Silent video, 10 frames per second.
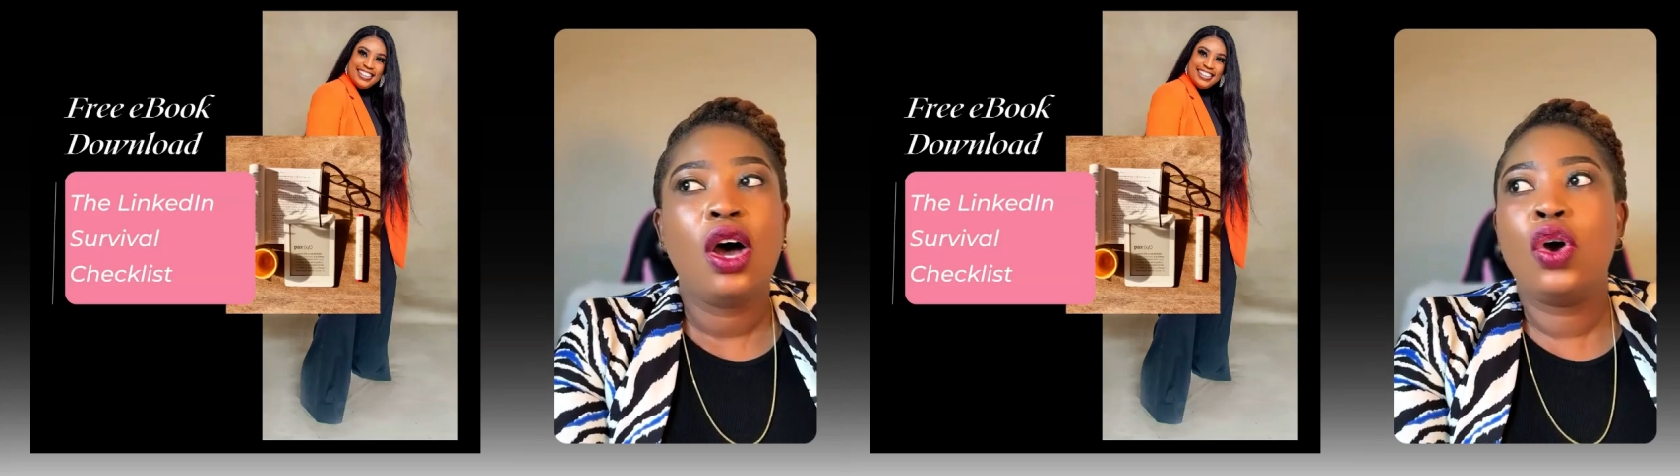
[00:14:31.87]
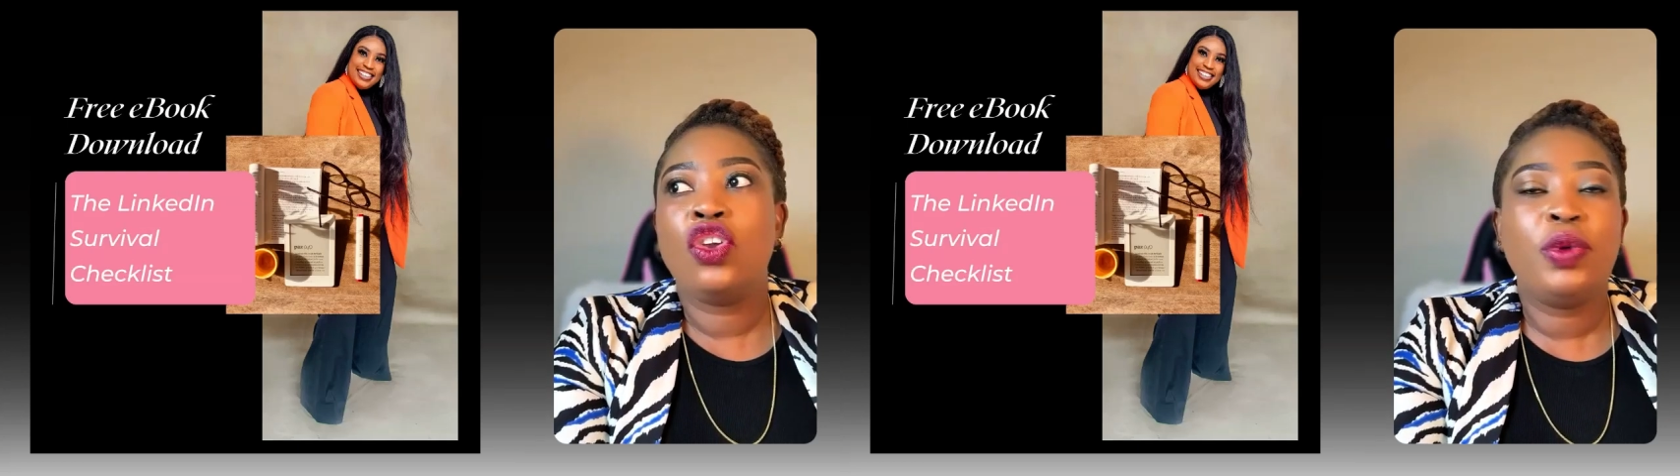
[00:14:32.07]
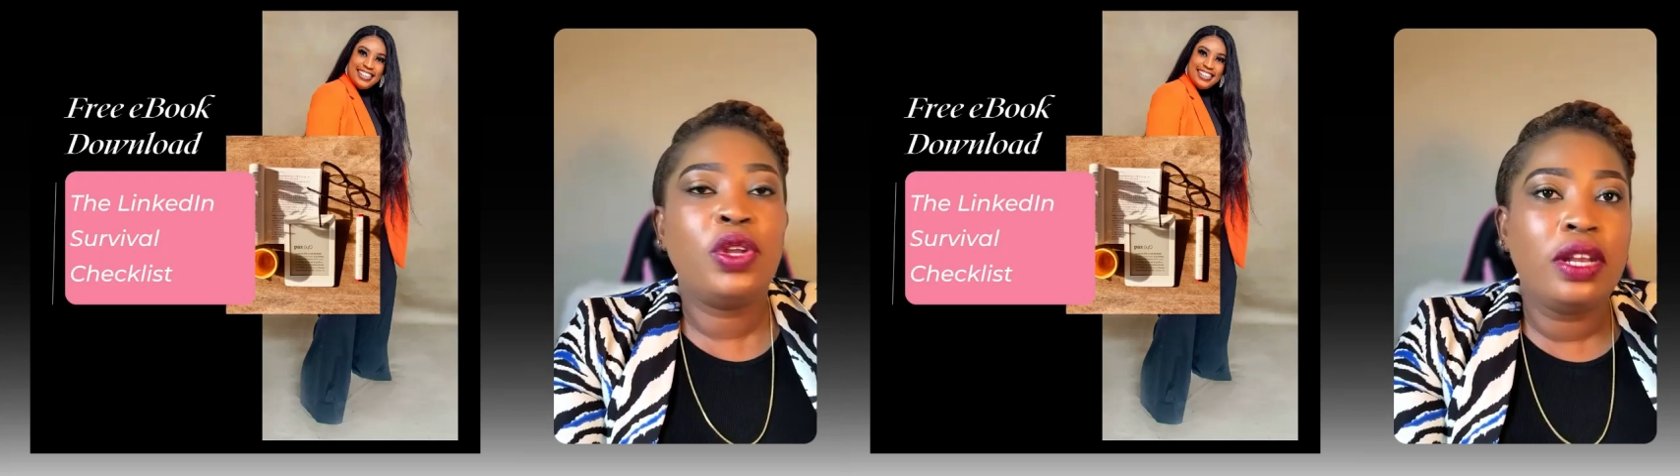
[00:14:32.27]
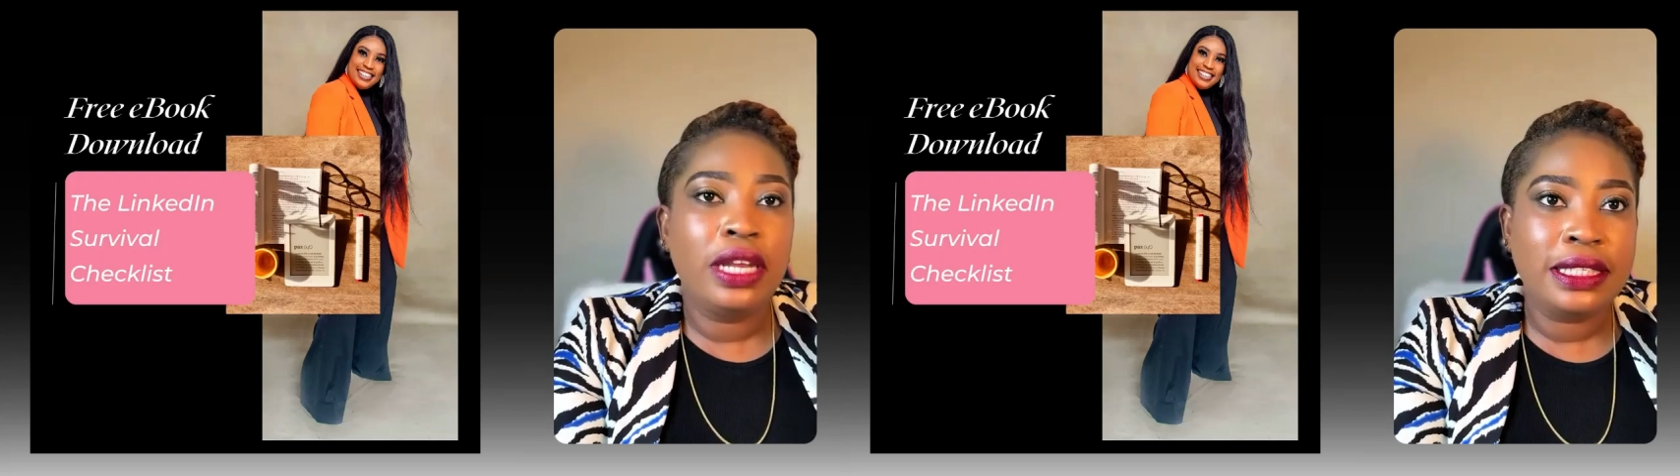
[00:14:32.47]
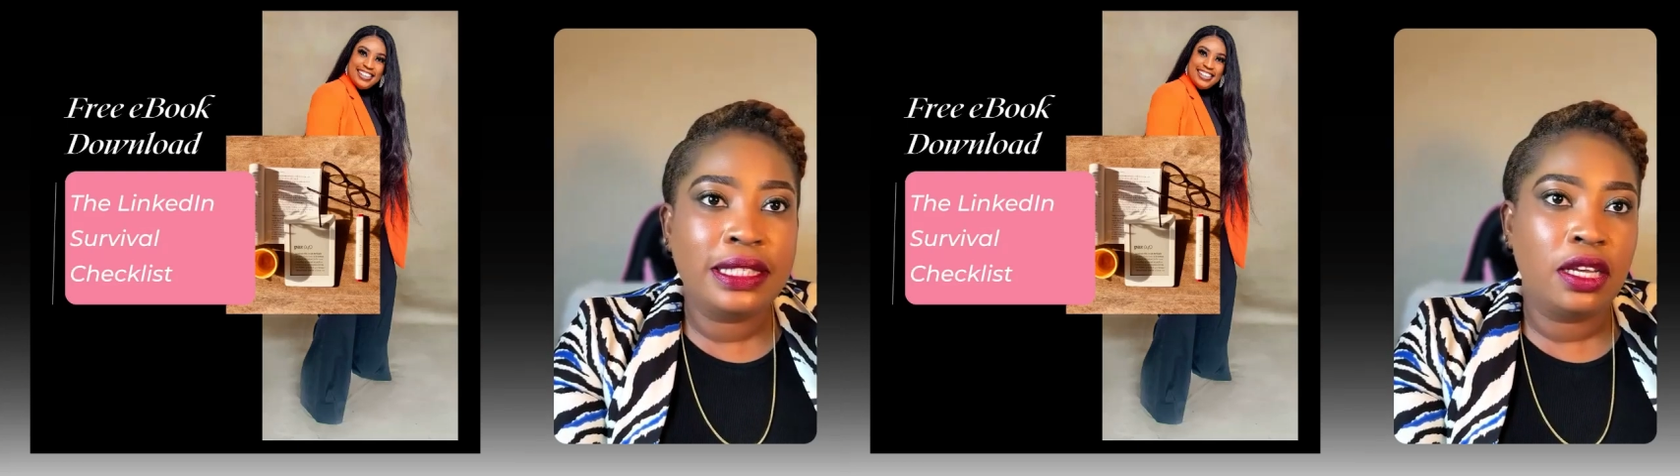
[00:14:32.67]
or you've been on
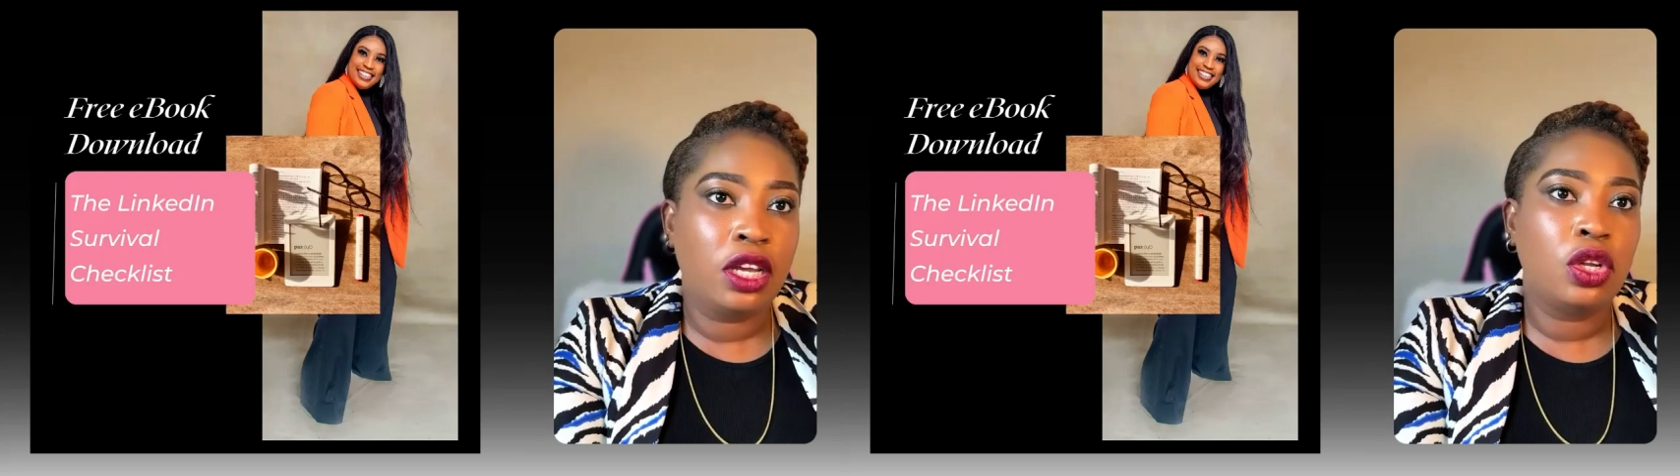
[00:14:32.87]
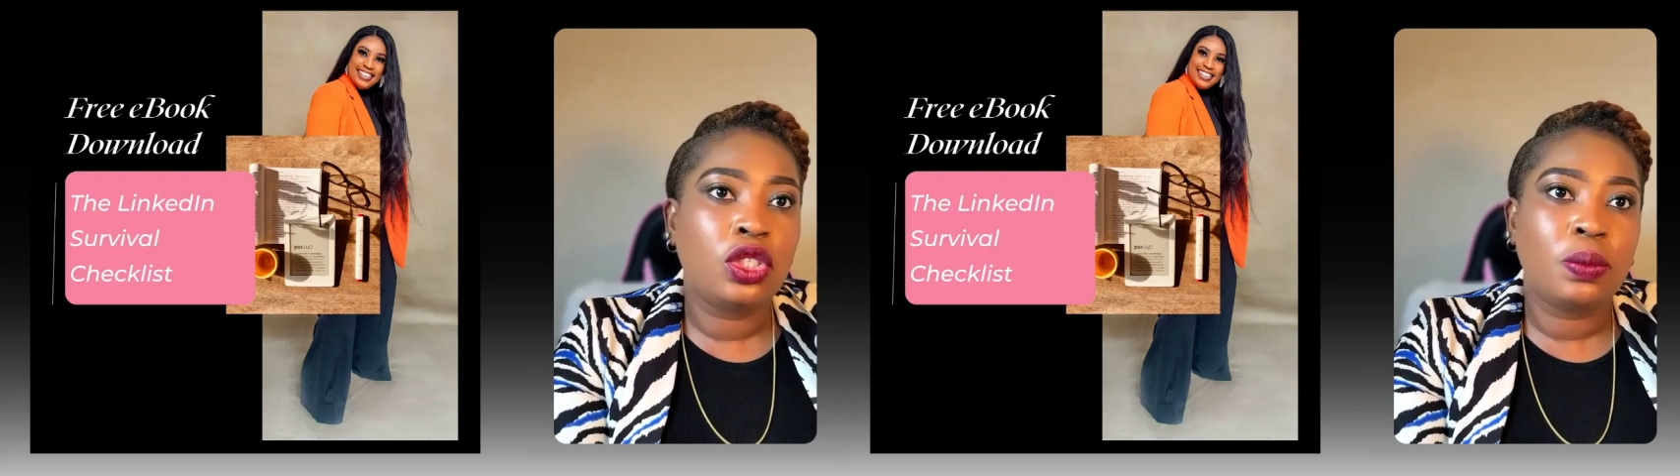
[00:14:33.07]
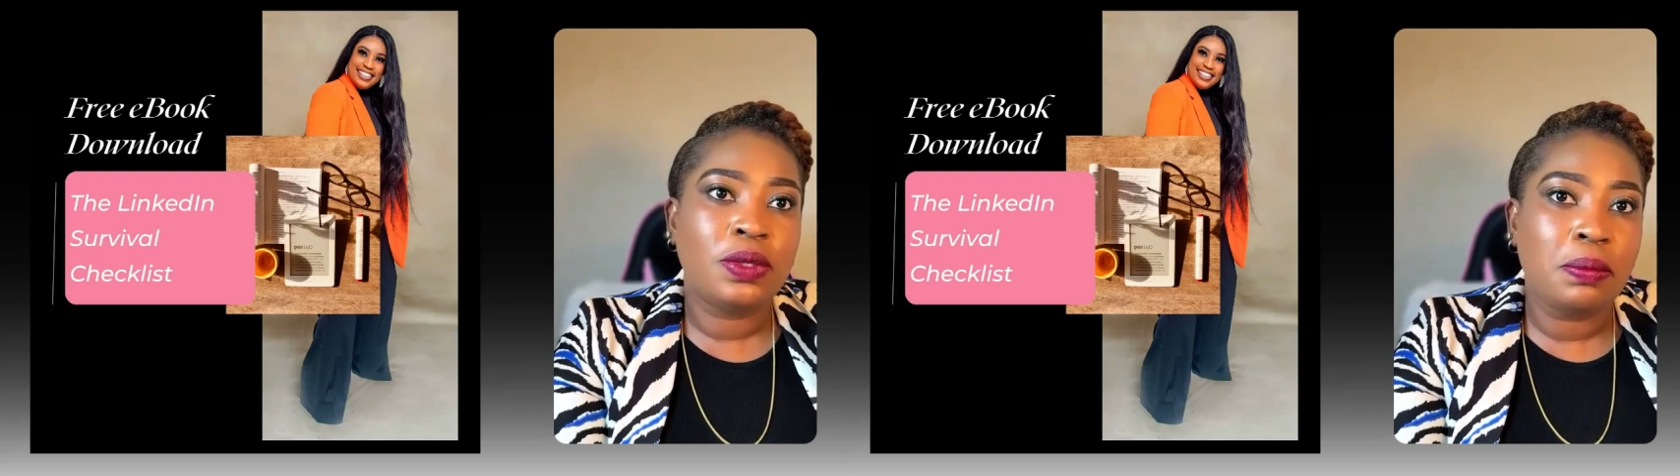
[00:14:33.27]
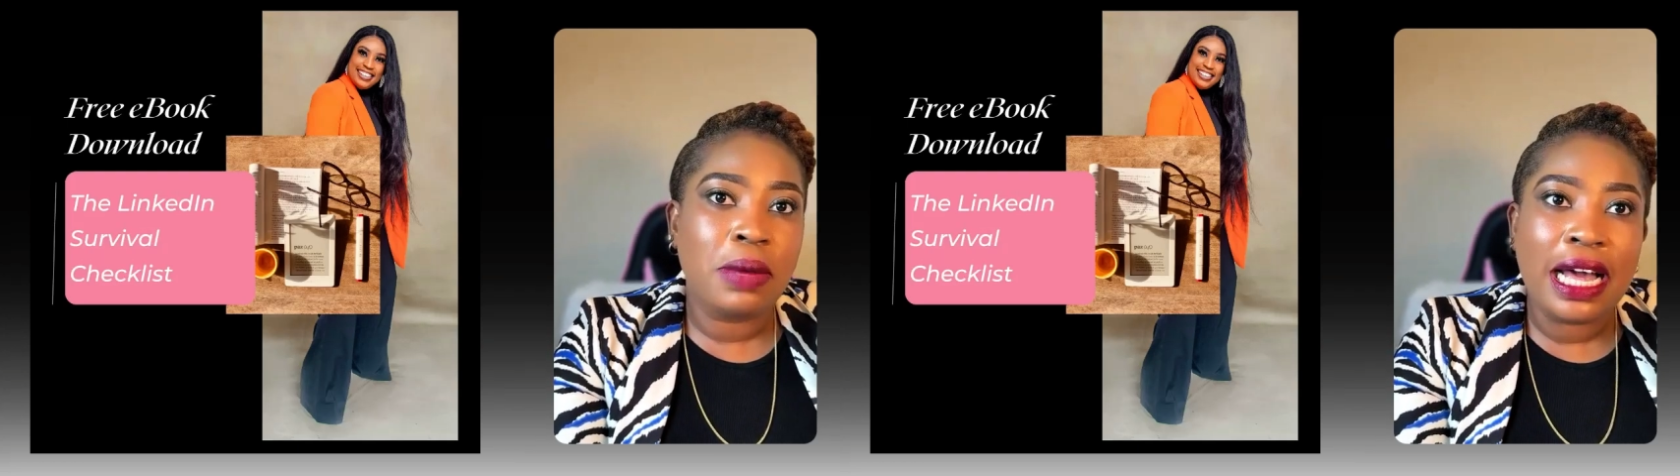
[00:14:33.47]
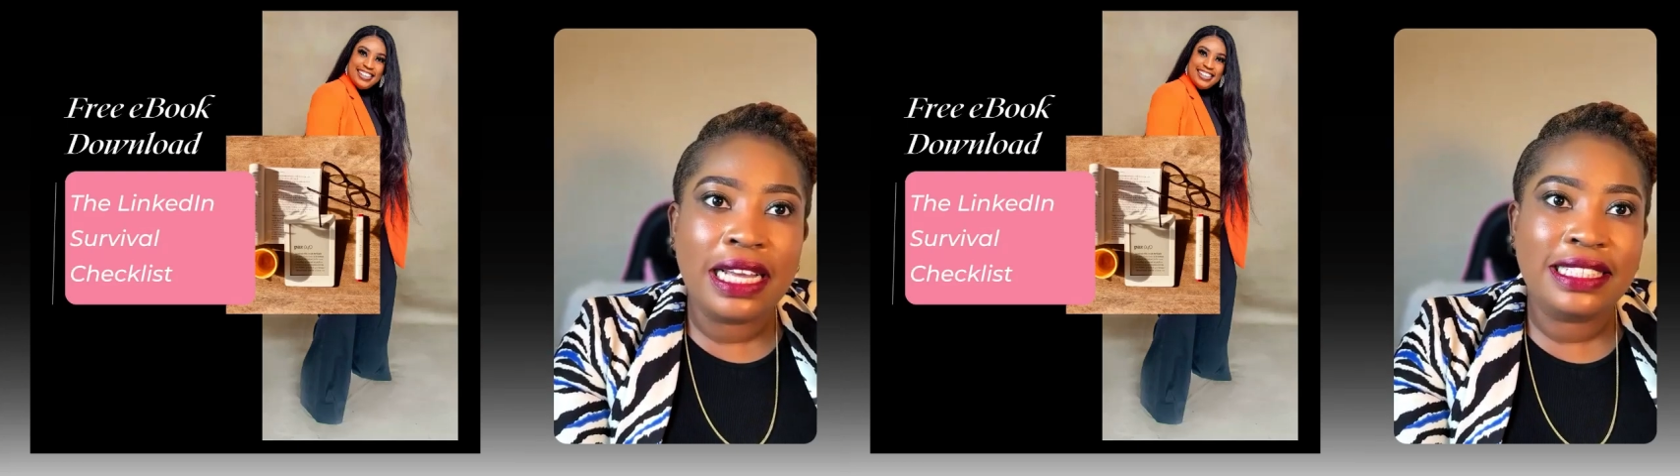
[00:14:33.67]
LinkedIn, you're not
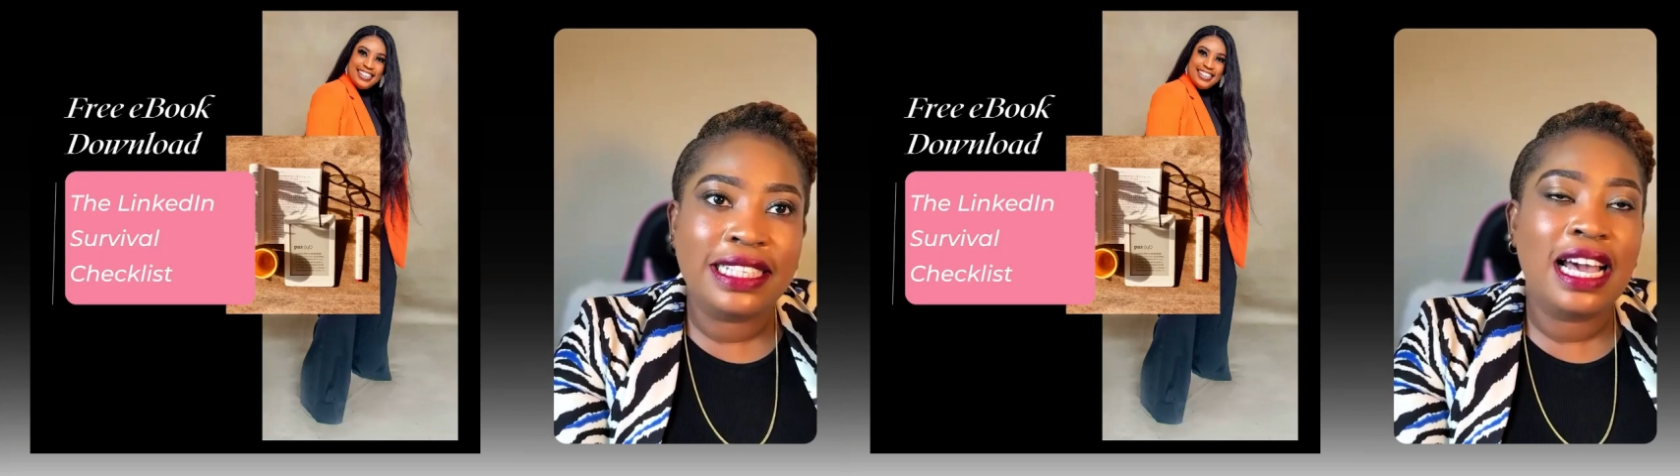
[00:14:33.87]
optimized,